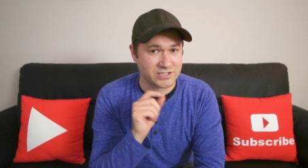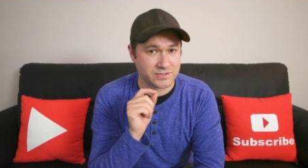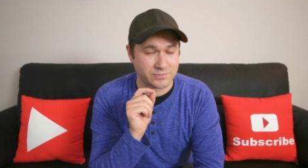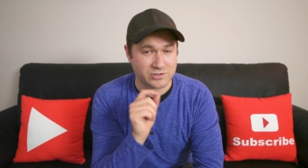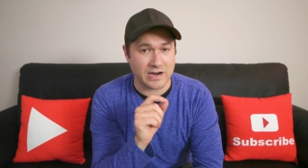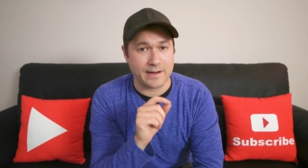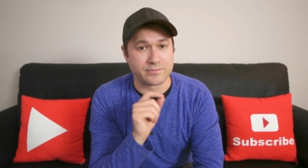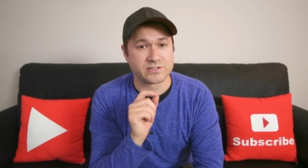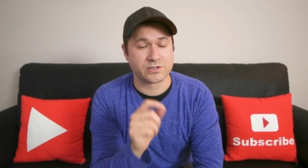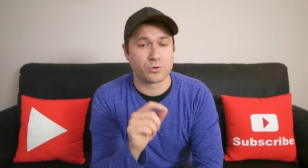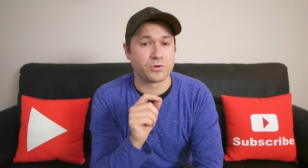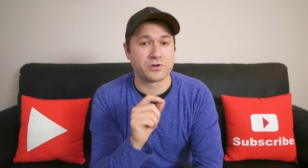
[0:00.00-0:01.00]
subscribers
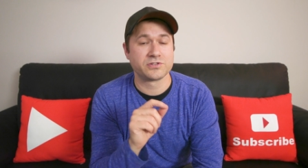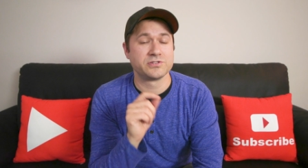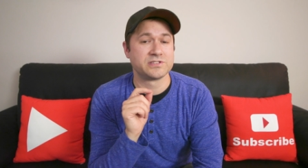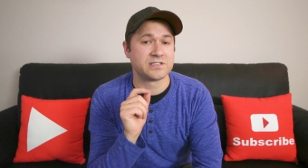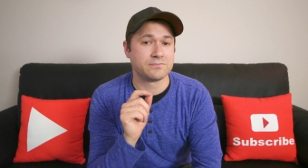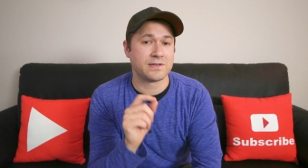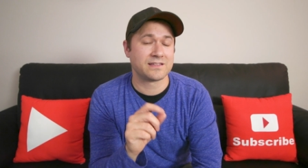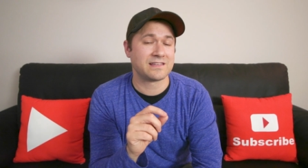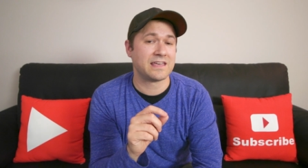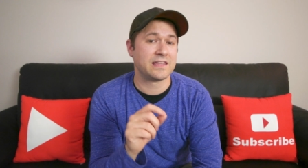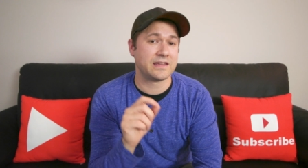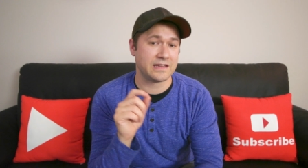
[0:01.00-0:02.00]
in order to submit
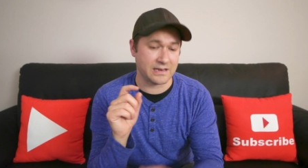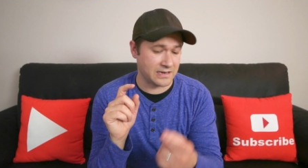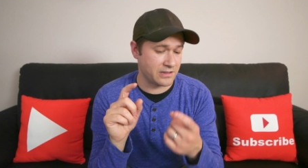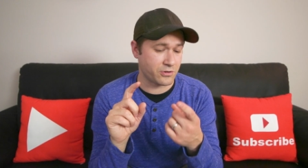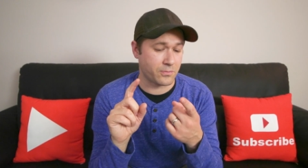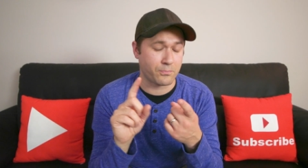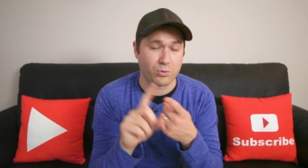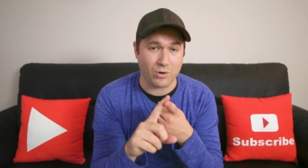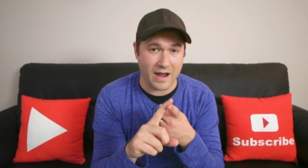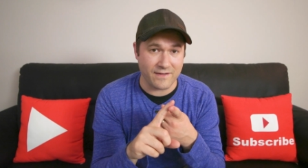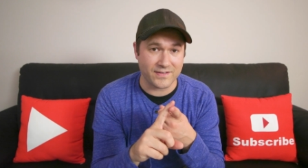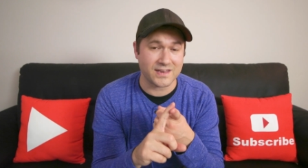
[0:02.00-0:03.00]
in either
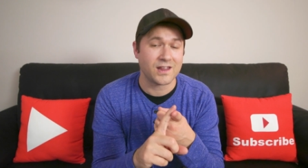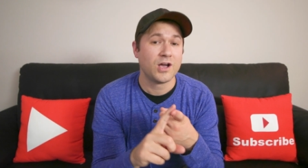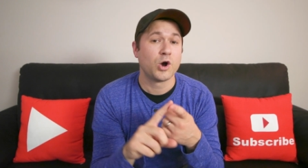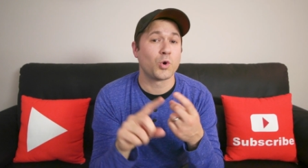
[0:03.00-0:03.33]
private